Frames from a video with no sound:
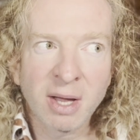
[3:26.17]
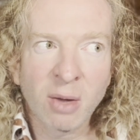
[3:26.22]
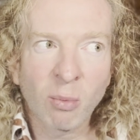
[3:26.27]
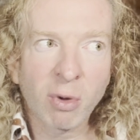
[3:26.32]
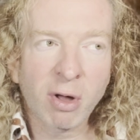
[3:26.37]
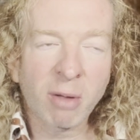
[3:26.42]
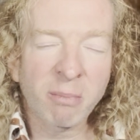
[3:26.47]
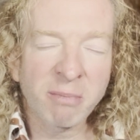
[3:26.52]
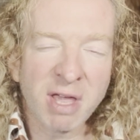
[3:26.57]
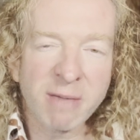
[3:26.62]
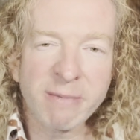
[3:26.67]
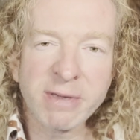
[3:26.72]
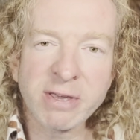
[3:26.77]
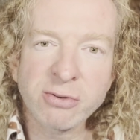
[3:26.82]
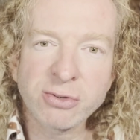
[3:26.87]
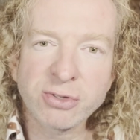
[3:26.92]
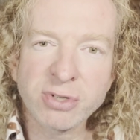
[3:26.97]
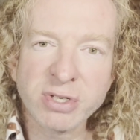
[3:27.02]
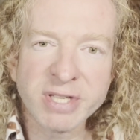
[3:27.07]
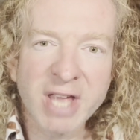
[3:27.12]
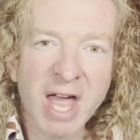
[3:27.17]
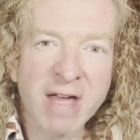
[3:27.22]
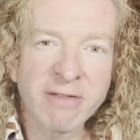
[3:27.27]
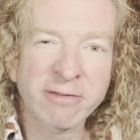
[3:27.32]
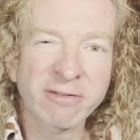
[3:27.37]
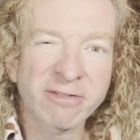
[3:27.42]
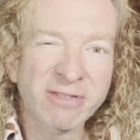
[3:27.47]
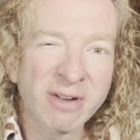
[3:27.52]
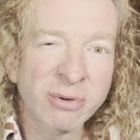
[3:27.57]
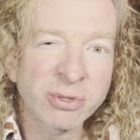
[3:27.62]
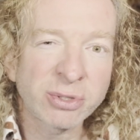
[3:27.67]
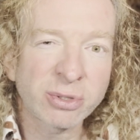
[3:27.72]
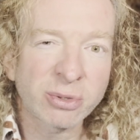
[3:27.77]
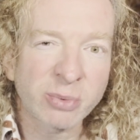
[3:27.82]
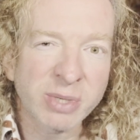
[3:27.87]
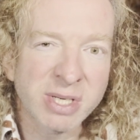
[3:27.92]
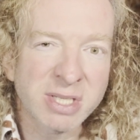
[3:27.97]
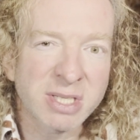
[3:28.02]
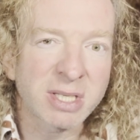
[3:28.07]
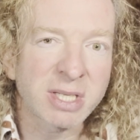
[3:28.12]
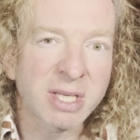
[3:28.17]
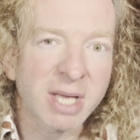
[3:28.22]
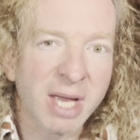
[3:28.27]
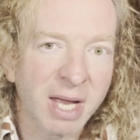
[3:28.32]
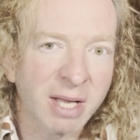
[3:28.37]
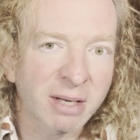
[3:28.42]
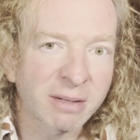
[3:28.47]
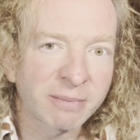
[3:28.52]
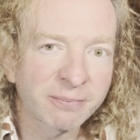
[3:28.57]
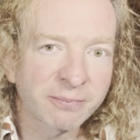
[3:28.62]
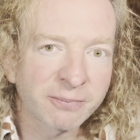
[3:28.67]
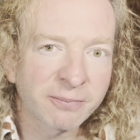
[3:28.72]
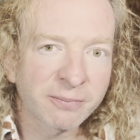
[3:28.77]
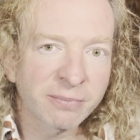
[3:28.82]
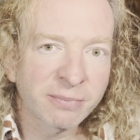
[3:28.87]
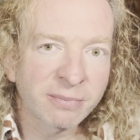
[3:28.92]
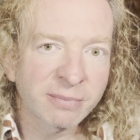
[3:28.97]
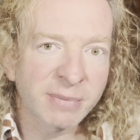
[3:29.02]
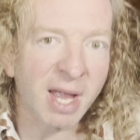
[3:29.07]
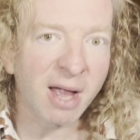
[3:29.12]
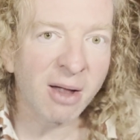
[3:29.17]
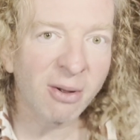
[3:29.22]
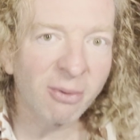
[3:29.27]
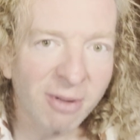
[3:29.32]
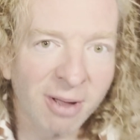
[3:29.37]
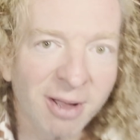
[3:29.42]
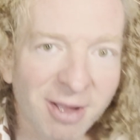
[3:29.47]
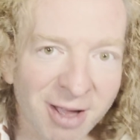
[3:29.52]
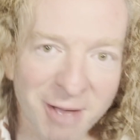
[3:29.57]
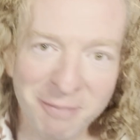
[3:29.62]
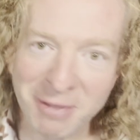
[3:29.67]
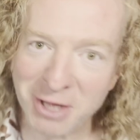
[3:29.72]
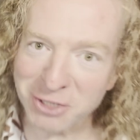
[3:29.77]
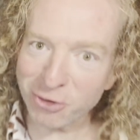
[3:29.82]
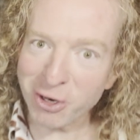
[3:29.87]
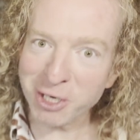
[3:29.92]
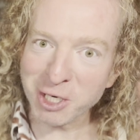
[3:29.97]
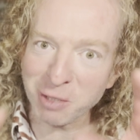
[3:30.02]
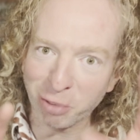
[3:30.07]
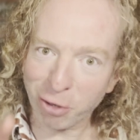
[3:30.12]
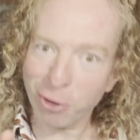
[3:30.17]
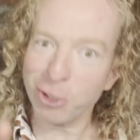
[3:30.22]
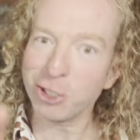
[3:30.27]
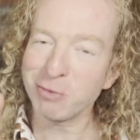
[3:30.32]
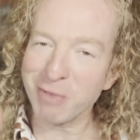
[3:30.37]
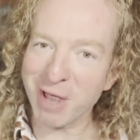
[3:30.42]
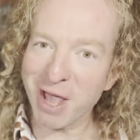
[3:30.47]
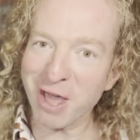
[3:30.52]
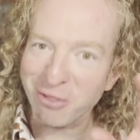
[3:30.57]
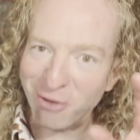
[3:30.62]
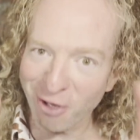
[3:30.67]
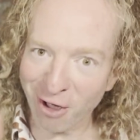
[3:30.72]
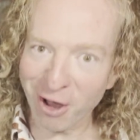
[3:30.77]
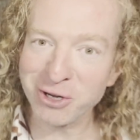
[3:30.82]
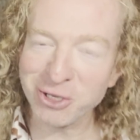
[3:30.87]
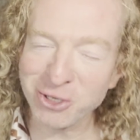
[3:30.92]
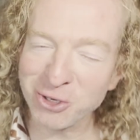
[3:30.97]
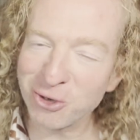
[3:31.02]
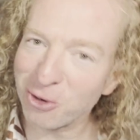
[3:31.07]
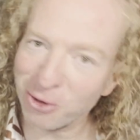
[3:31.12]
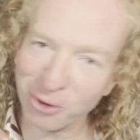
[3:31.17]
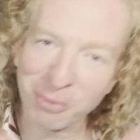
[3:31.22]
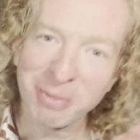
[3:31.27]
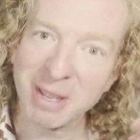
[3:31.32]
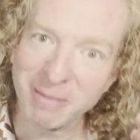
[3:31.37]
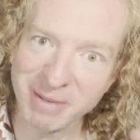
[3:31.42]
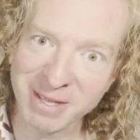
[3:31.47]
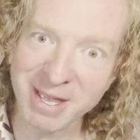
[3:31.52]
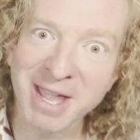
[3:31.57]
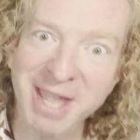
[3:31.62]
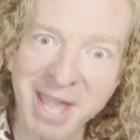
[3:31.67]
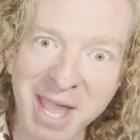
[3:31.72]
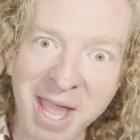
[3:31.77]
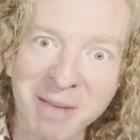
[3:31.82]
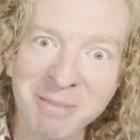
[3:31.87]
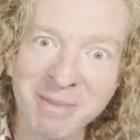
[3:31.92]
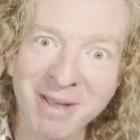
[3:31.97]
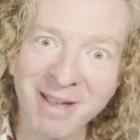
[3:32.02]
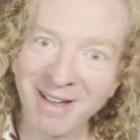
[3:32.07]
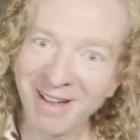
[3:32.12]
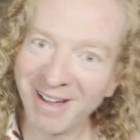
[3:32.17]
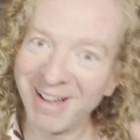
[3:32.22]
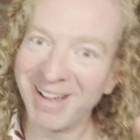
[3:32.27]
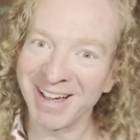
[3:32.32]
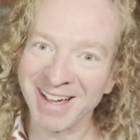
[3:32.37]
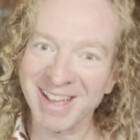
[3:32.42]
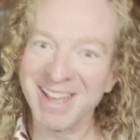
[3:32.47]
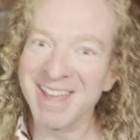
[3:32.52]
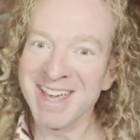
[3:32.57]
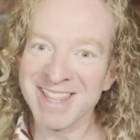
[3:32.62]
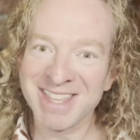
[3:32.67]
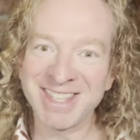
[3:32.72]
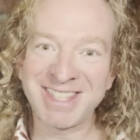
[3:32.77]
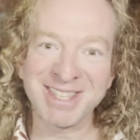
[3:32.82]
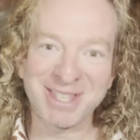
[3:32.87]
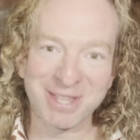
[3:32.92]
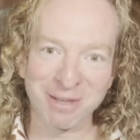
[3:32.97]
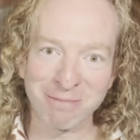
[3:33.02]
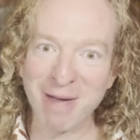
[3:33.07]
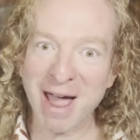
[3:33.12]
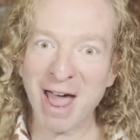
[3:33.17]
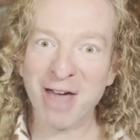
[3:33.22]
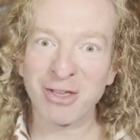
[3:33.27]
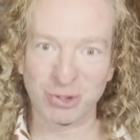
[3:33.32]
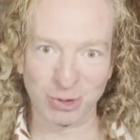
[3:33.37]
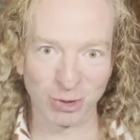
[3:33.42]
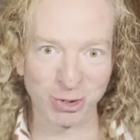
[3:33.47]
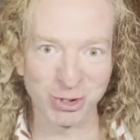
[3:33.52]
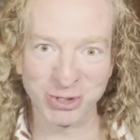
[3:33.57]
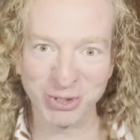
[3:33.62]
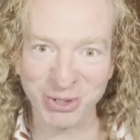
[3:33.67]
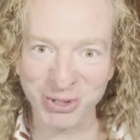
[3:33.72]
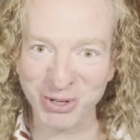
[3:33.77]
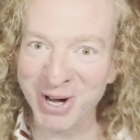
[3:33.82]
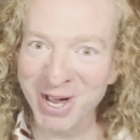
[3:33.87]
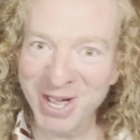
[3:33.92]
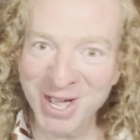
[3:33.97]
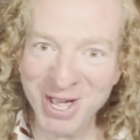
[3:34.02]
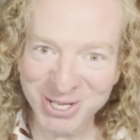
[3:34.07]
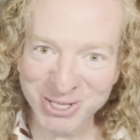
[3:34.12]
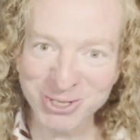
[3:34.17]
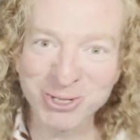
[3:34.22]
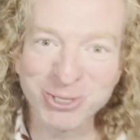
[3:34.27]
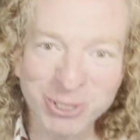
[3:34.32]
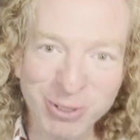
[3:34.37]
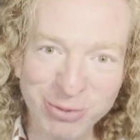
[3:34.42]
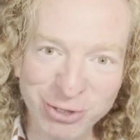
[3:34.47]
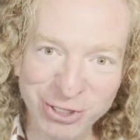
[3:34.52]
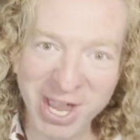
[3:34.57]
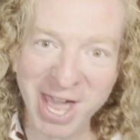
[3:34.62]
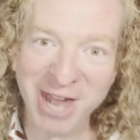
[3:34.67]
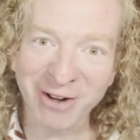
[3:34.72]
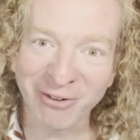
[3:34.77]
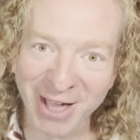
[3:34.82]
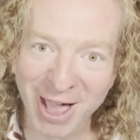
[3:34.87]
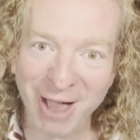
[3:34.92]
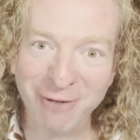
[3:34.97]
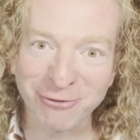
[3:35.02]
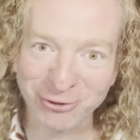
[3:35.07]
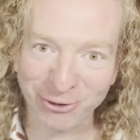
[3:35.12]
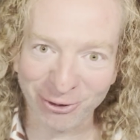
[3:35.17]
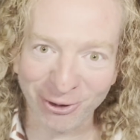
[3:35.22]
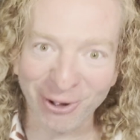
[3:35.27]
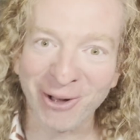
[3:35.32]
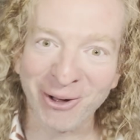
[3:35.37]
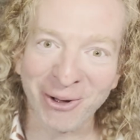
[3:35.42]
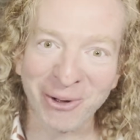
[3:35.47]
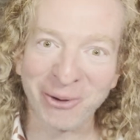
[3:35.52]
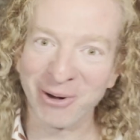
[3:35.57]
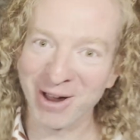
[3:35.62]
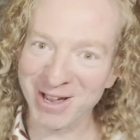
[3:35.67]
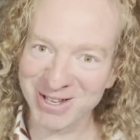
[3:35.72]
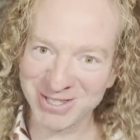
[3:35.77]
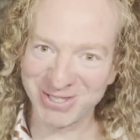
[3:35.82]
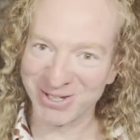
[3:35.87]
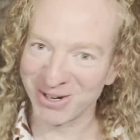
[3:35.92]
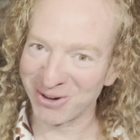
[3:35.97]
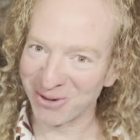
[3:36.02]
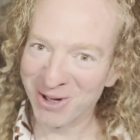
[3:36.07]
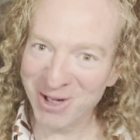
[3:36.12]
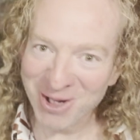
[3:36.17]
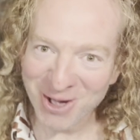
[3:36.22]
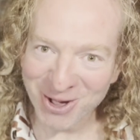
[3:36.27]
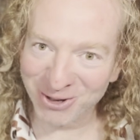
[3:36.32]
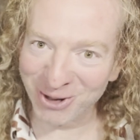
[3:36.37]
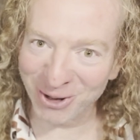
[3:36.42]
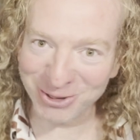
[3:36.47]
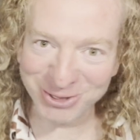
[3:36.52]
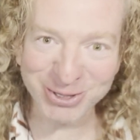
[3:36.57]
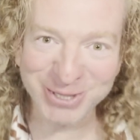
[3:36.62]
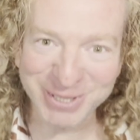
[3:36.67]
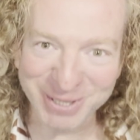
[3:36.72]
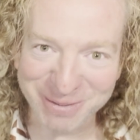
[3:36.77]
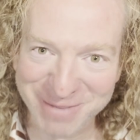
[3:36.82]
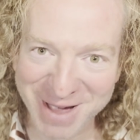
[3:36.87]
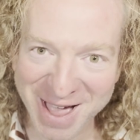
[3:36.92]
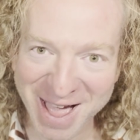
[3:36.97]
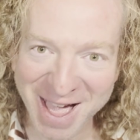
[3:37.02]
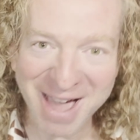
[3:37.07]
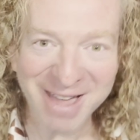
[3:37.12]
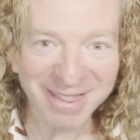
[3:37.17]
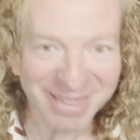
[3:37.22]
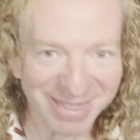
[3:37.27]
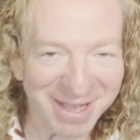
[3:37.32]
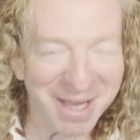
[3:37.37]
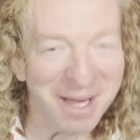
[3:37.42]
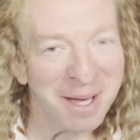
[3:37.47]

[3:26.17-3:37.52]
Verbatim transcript: Well, maybe you just haven't found your reason yet. Now, I'm not trying to push math on you, or maybe I am. This is the Math Sorcerer YouTube channel after all, right? So go do some math.